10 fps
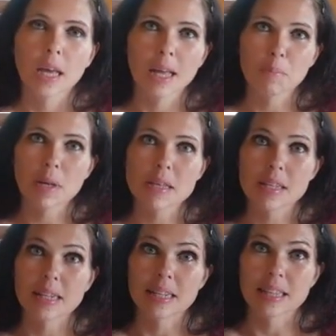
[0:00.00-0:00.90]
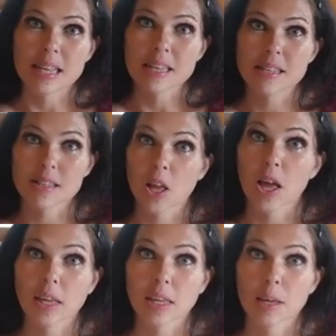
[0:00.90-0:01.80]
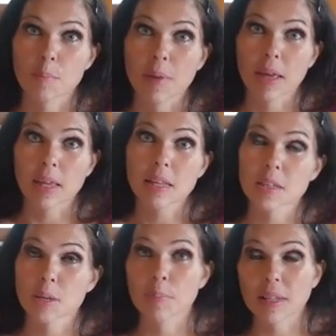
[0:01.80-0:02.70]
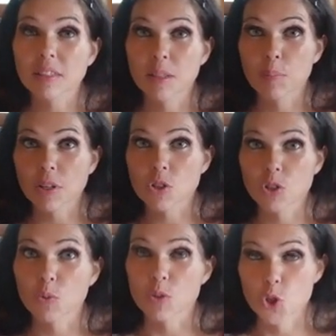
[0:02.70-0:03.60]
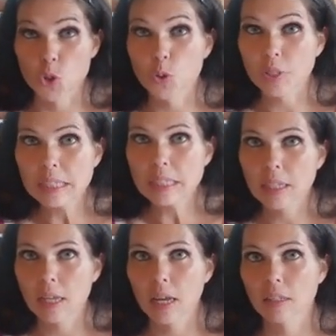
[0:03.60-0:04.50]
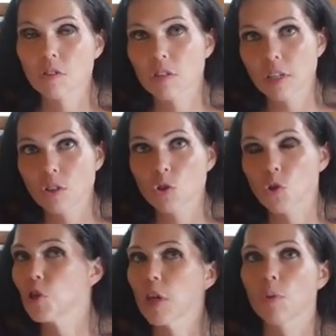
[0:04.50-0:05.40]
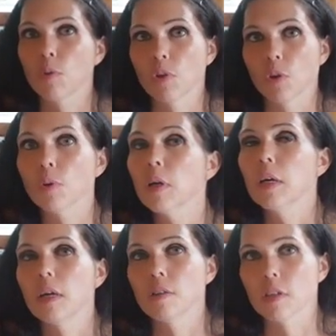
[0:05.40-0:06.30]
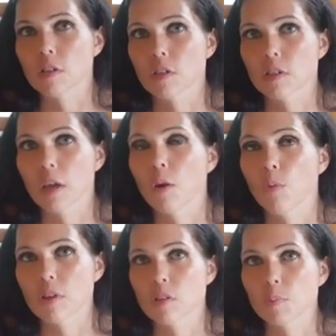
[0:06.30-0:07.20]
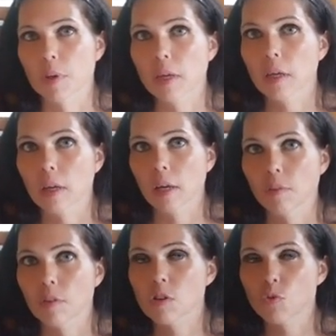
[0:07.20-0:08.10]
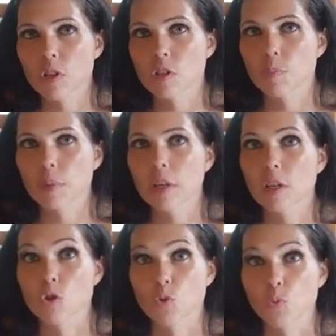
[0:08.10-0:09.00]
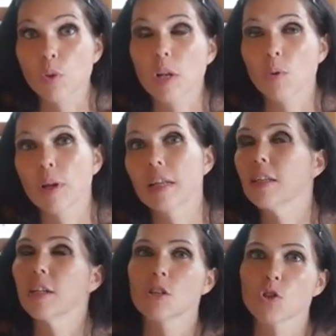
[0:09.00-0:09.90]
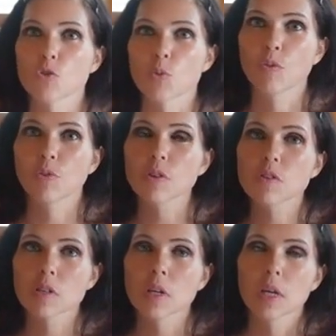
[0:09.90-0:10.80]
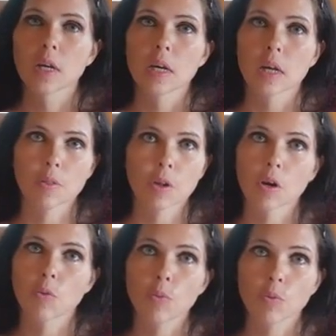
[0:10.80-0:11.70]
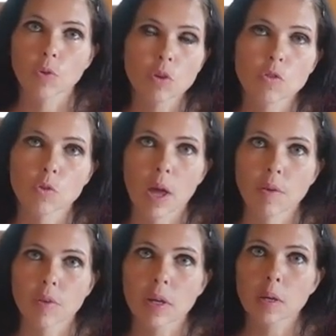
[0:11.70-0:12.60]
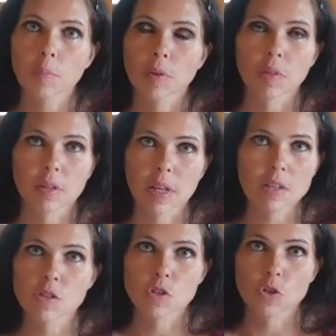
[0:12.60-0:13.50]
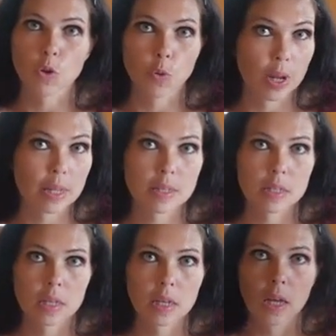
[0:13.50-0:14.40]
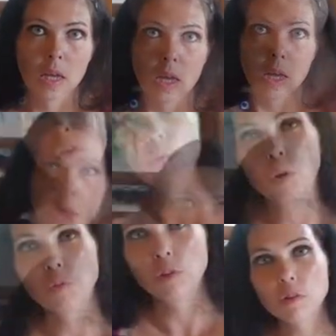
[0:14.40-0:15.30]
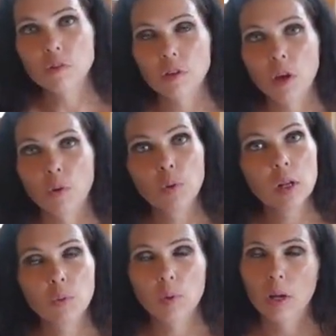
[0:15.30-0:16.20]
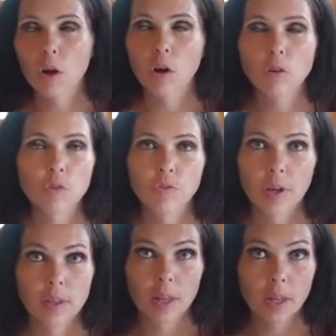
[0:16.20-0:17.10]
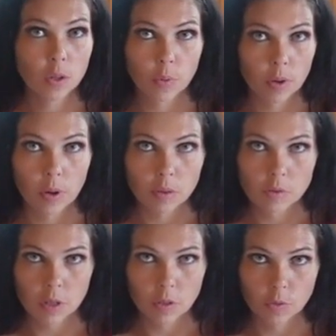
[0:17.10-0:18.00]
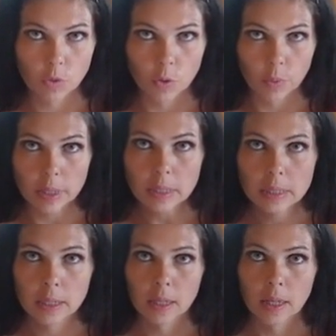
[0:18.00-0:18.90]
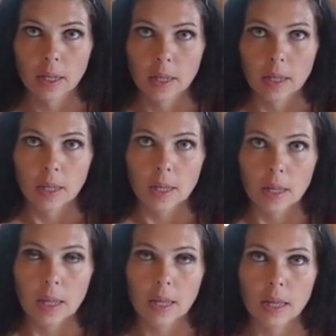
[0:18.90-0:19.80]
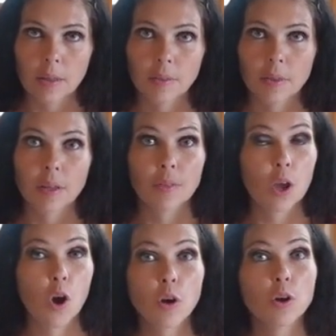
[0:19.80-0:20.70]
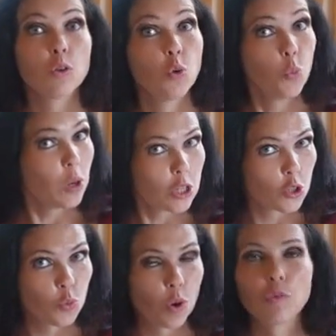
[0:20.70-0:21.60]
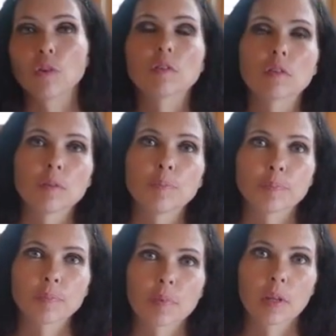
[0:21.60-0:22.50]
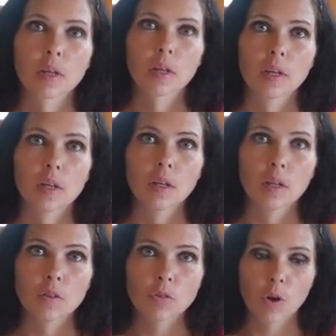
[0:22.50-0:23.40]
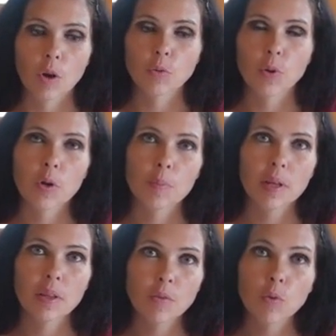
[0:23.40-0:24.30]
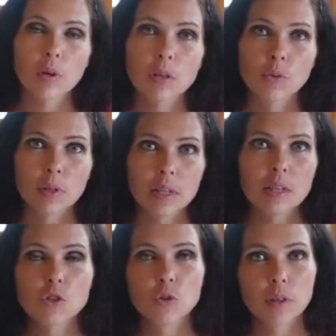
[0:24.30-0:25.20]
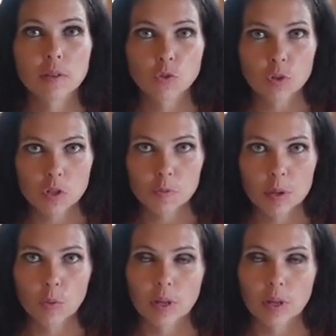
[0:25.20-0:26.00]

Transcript: and basically taste like eating melted butter with sugar in, I decided to share with you this recipe. And this recipe is really delicious waffles, and they are not so heavy, but they taste great. These waffles, they are really hard to find anywhere outside of Norway, and they are Norwegian waffles. So I would recommend everyone to at least try this recipe